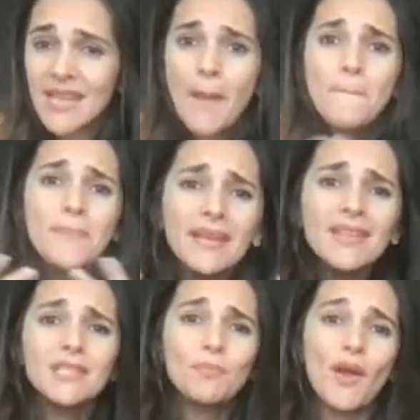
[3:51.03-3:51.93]
our
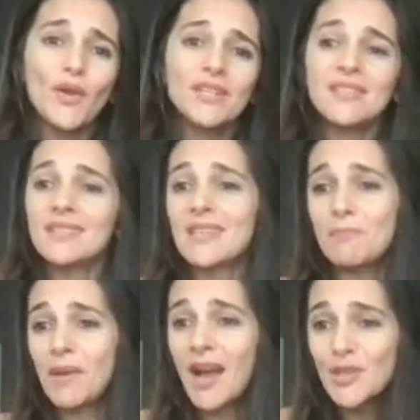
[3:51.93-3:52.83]
biggest priority is
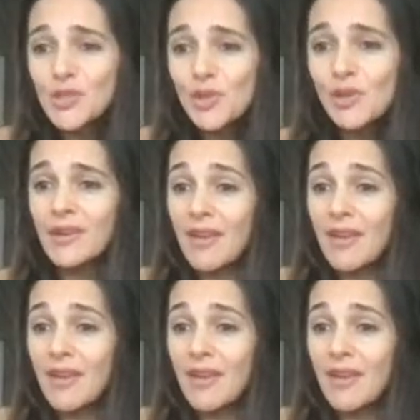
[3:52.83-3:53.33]
keeping our children,